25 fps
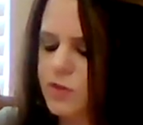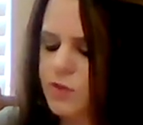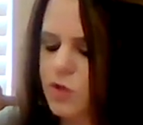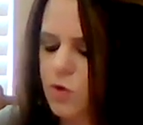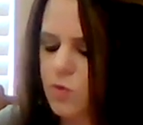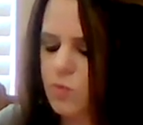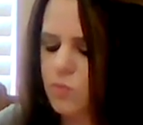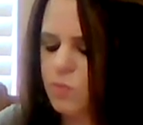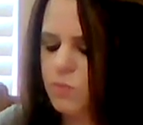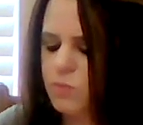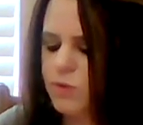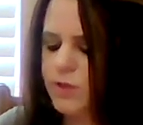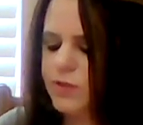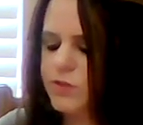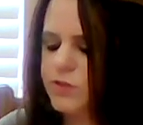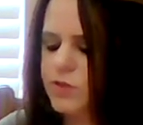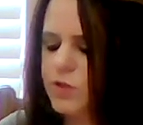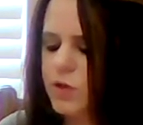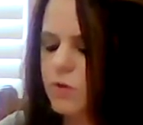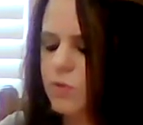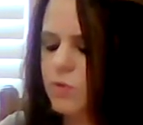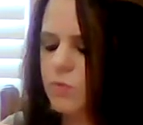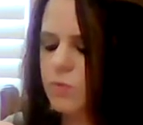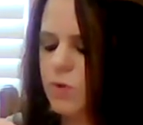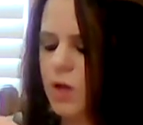So let's
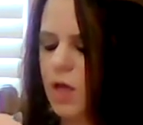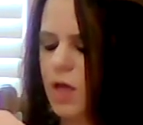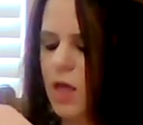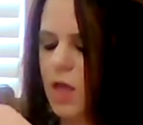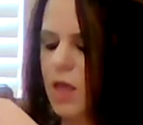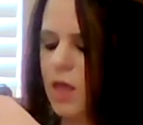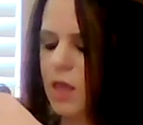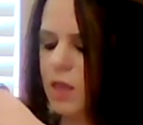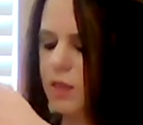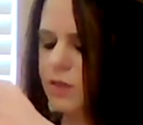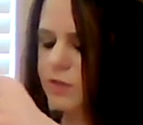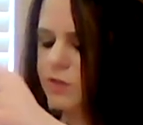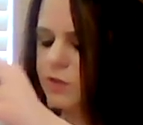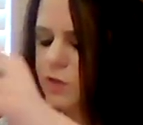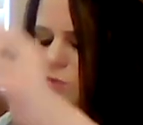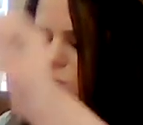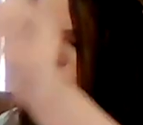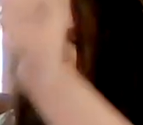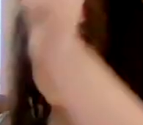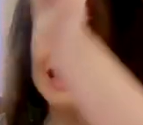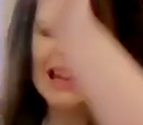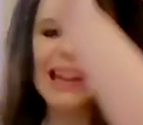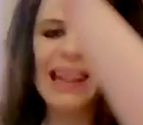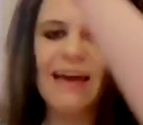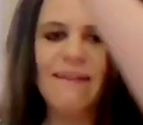go with
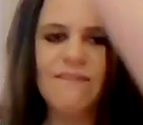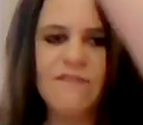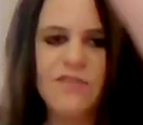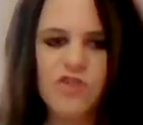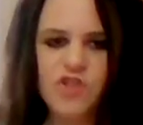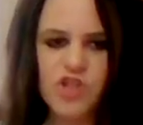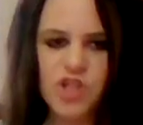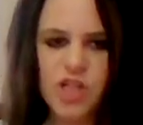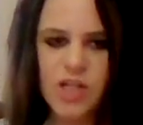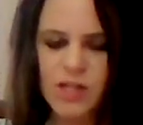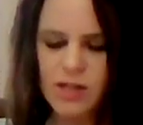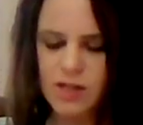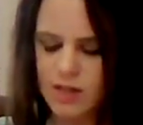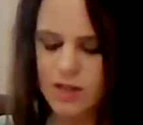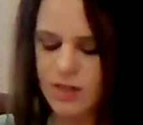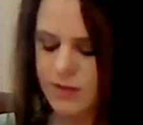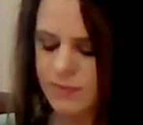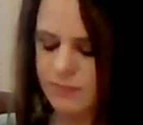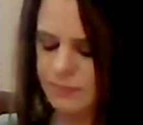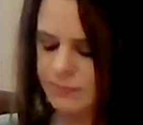the left cheek.